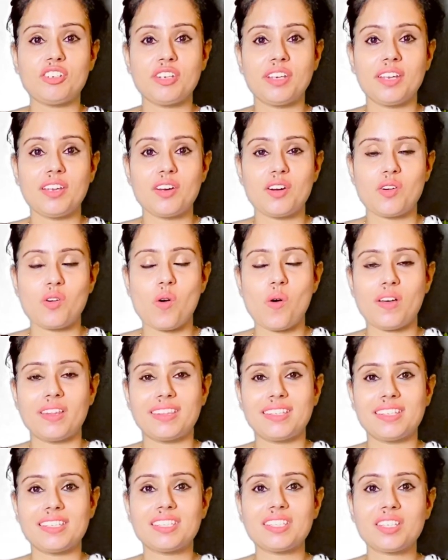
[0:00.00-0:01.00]
here
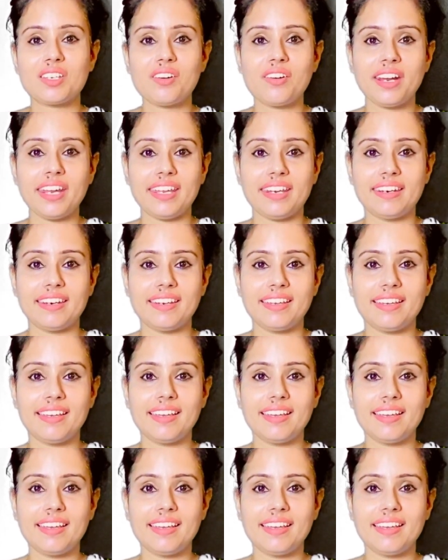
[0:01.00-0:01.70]
on the screen.